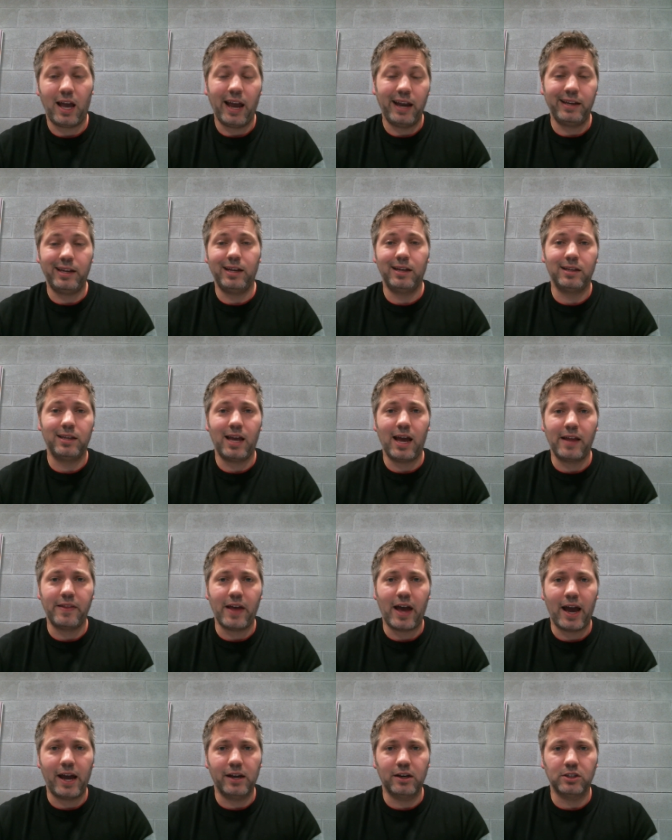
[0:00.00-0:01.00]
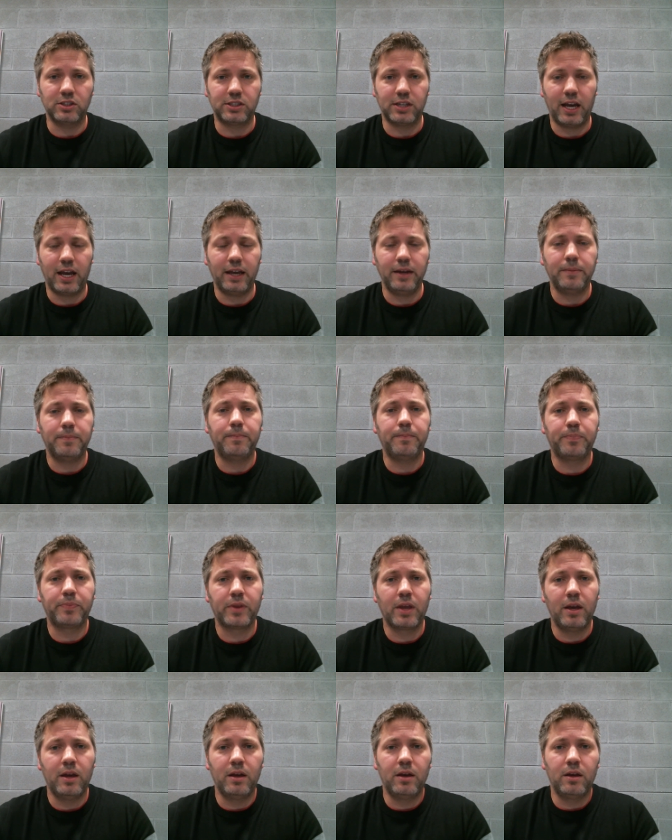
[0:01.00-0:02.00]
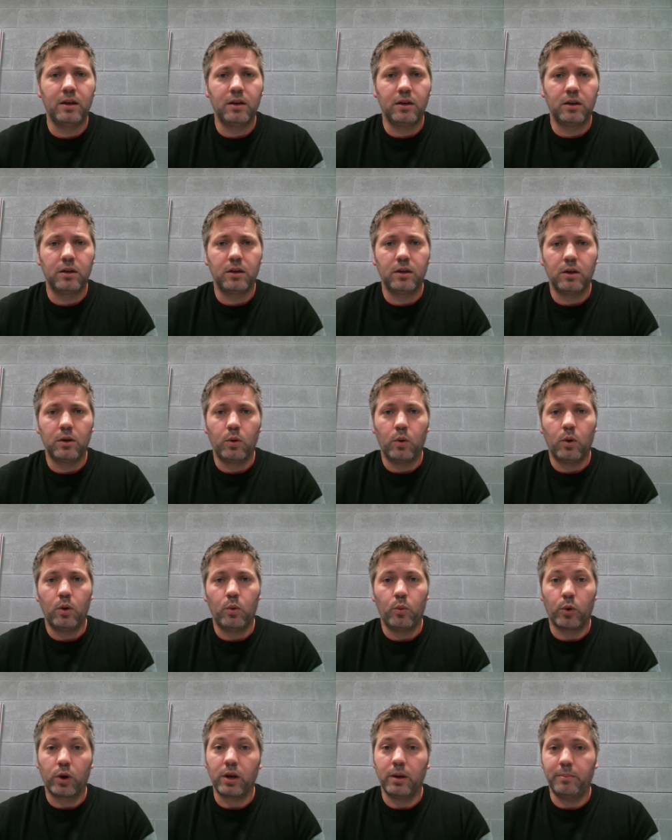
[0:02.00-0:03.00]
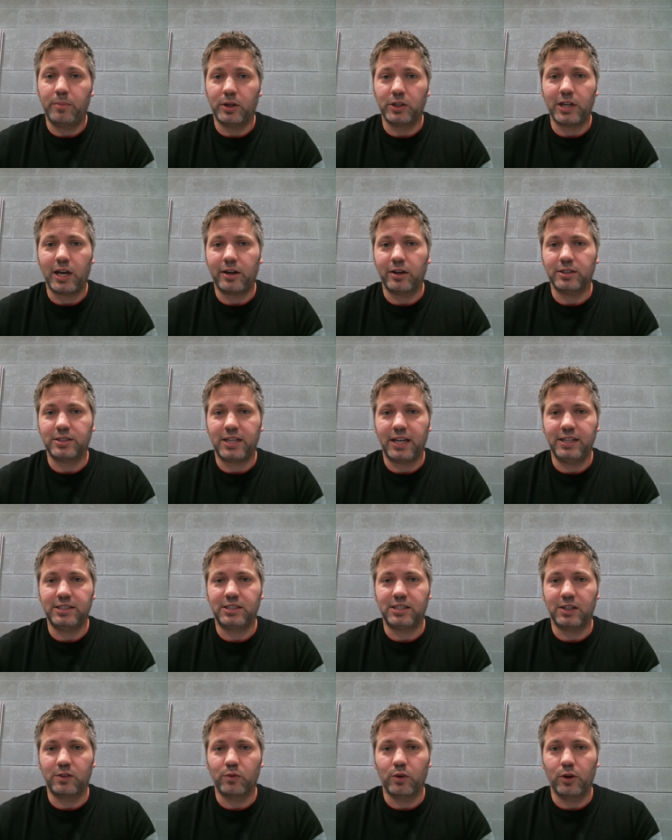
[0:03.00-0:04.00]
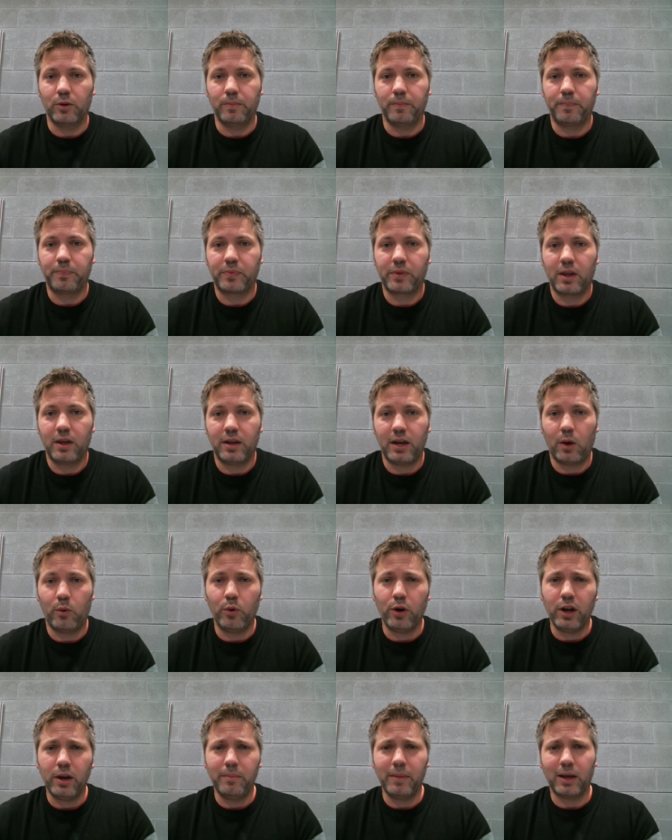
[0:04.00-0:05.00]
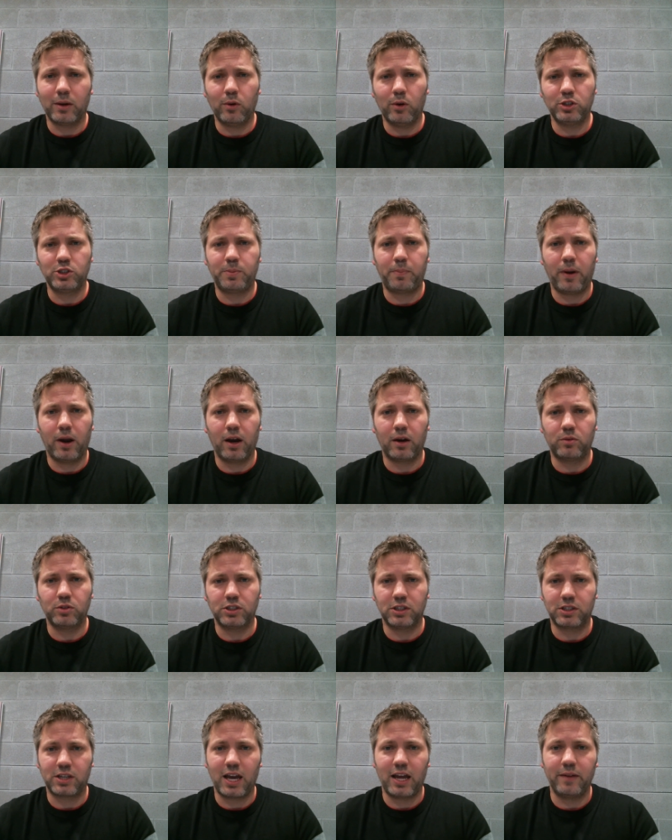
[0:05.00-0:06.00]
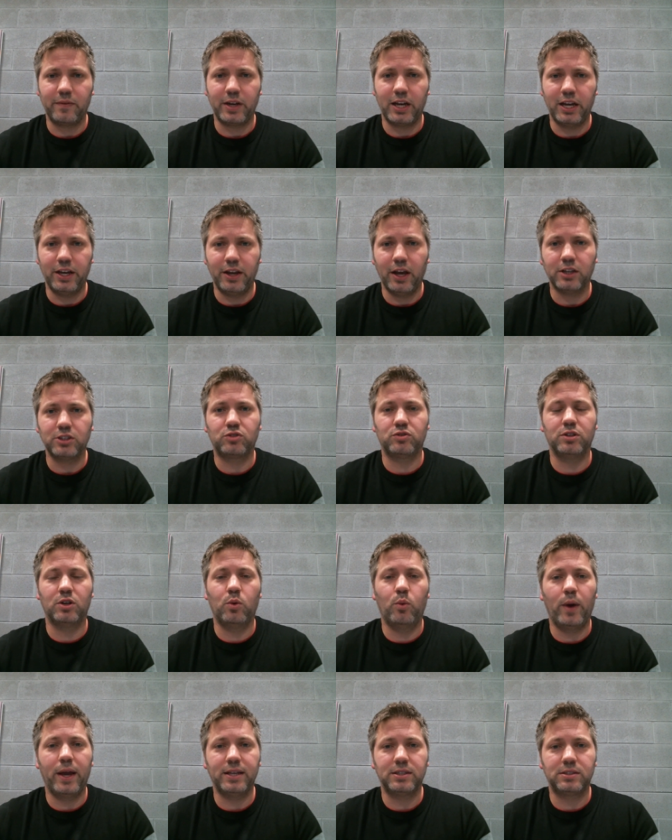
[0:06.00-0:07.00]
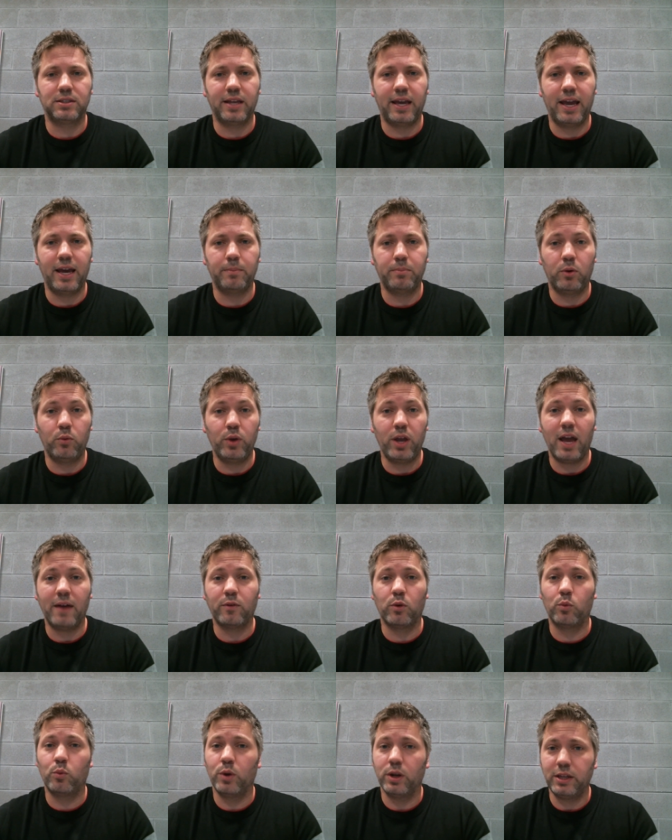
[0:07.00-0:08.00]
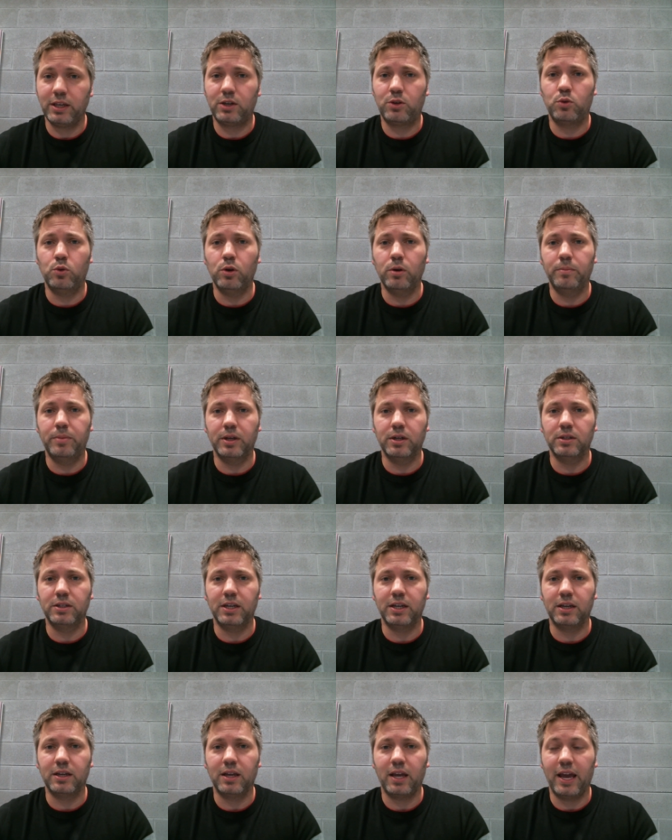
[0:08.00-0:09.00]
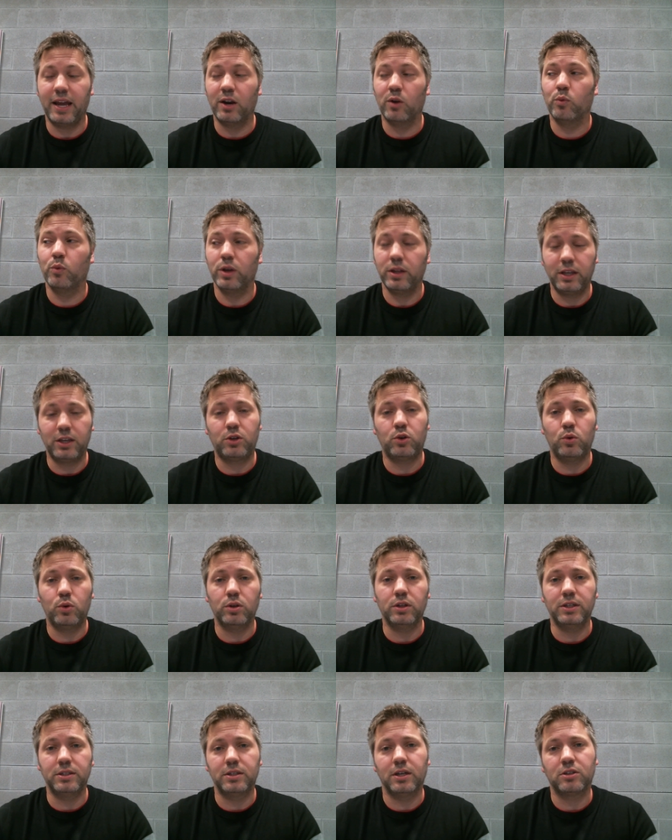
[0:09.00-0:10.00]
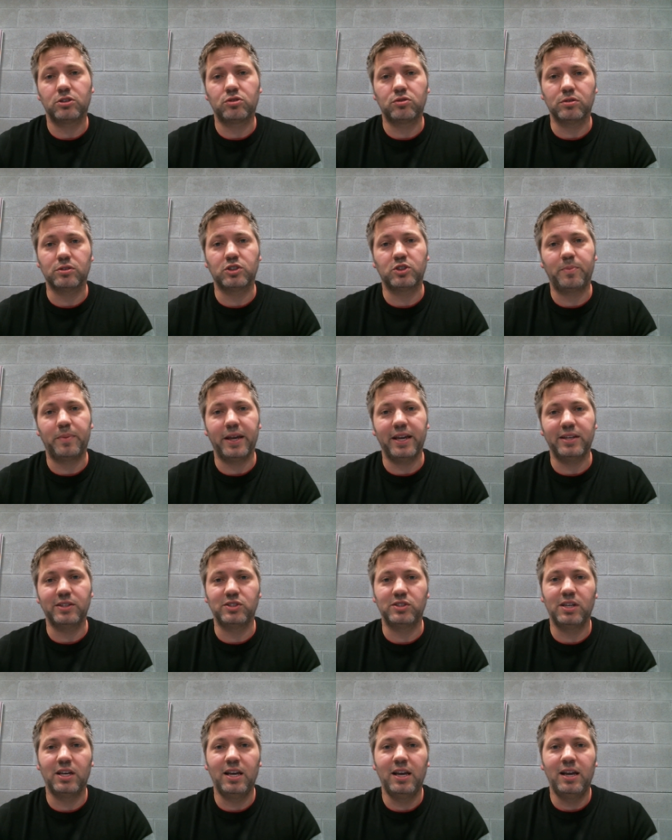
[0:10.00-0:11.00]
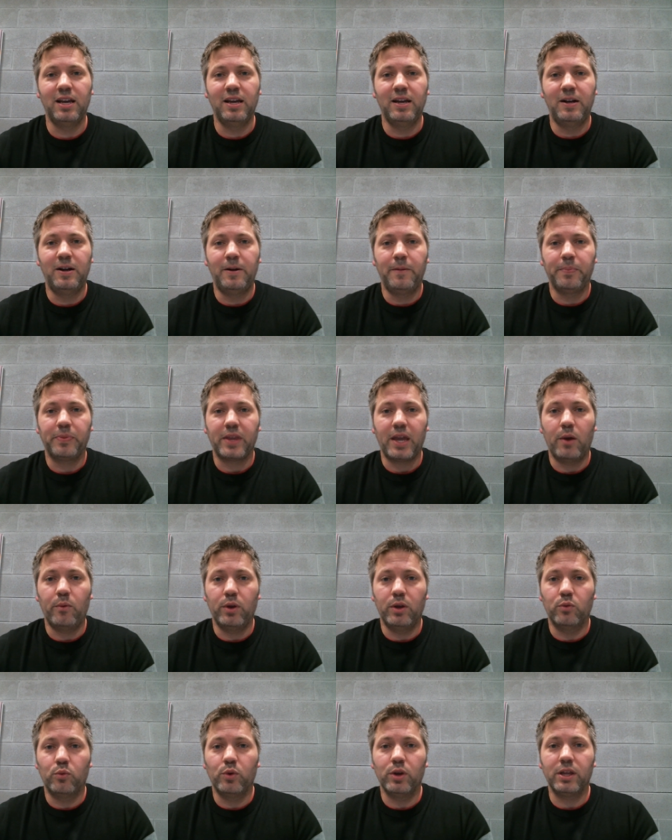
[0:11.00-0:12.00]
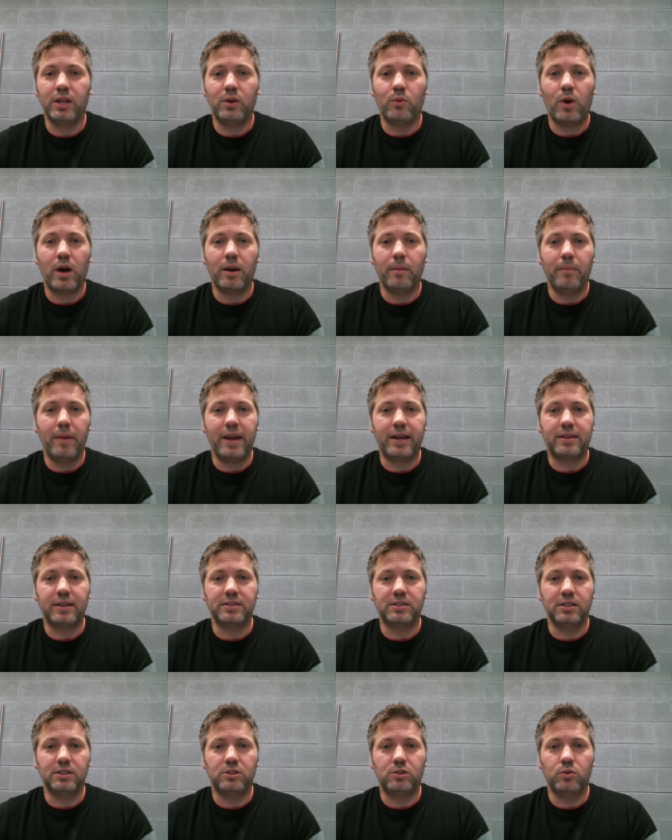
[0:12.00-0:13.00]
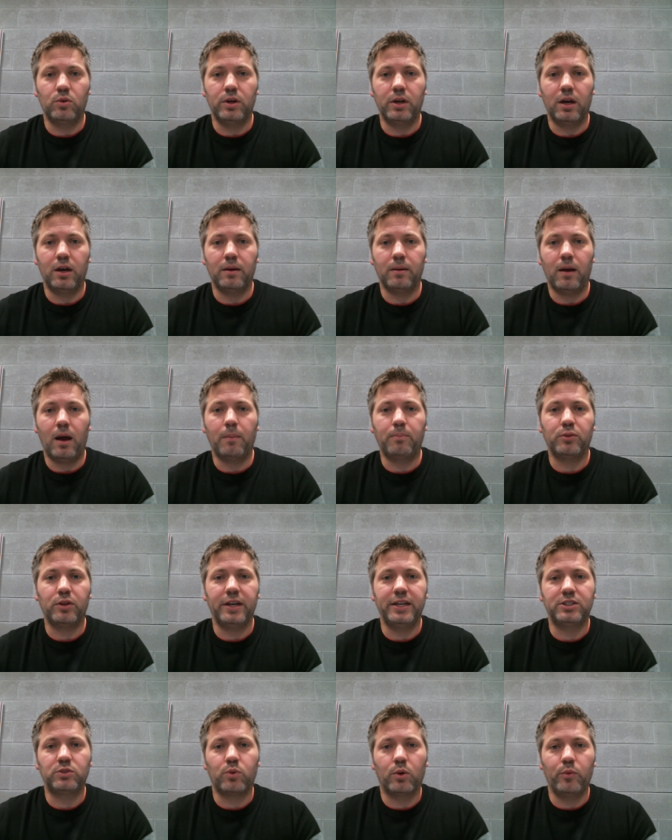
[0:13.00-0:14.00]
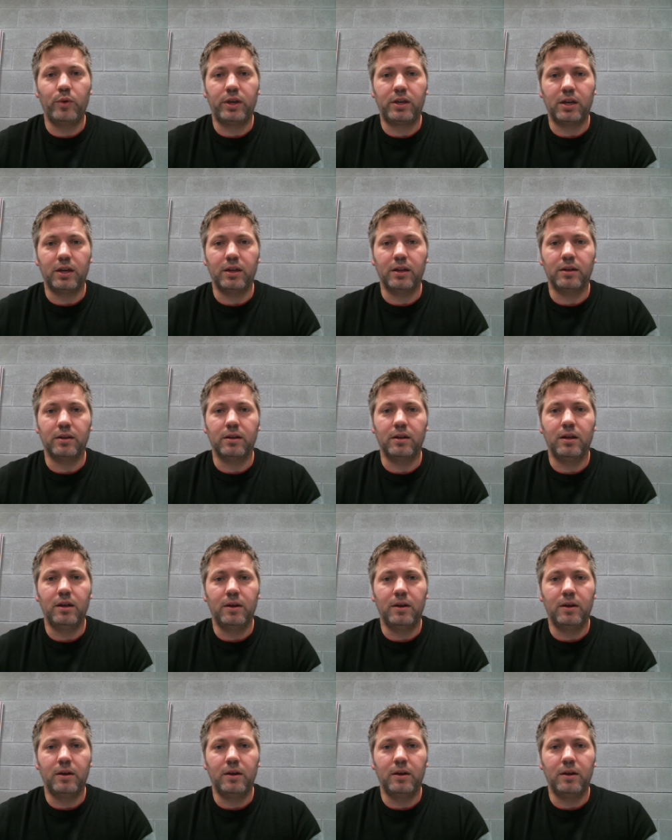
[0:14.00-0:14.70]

ideally on the higher side, we're going to build out our tasting room. Now we're in Melrose Park, which is kind of an industrial wasteland, but we have a really cool building and a really cool industrial space. And we really want to make this into a, a place where we can